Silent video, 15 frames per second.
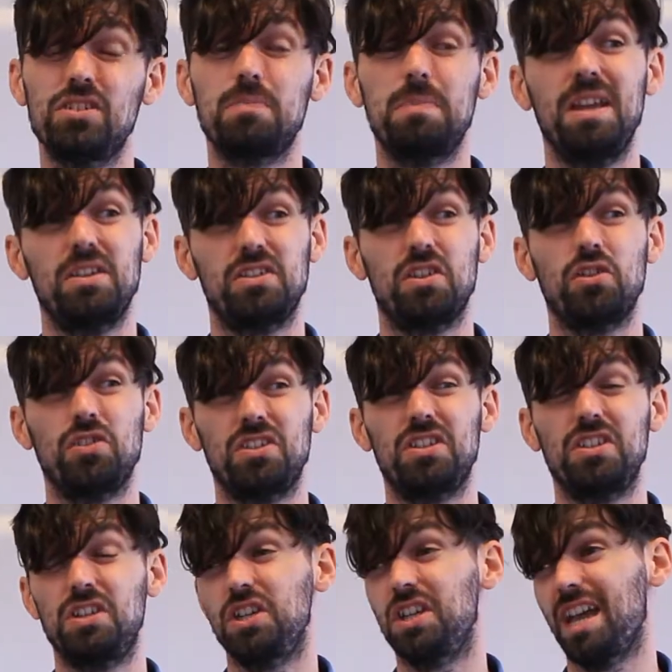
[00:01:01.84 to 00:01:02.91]
just be as
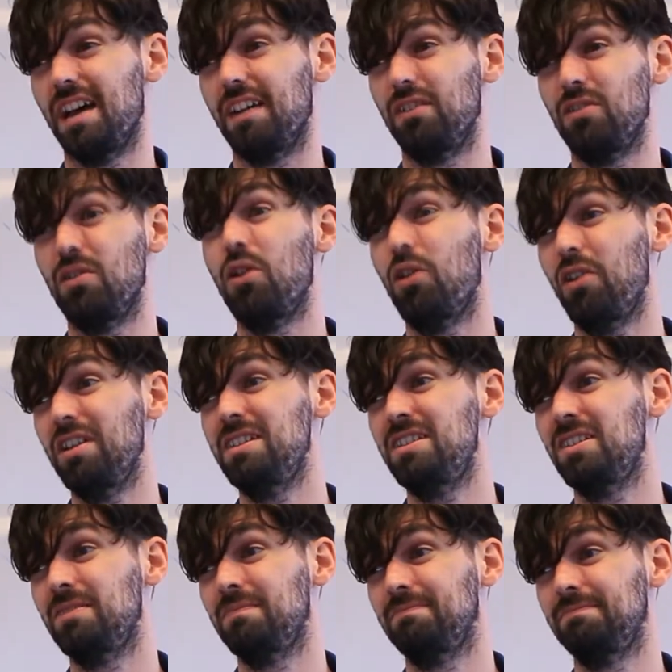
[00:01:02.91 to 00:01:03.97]
honest as you can, all
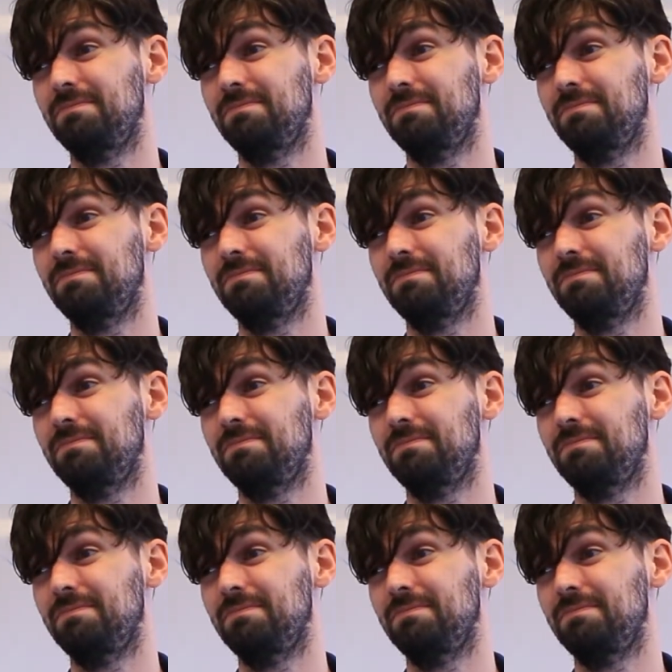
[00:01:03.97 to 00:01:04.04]
right?